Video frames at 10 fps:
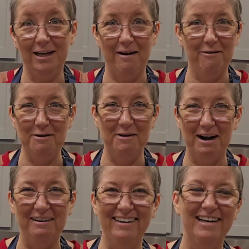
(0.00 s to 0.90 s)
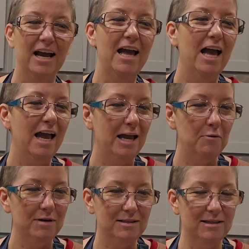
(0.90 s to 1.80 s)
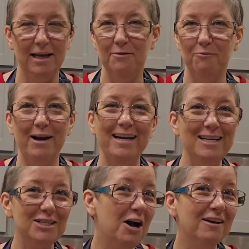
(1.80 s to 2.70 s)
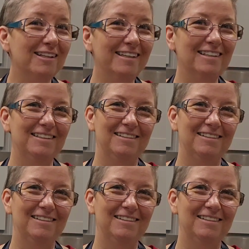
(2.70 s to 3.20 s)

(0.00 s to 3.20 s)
everywhere. It was like raining chocolate.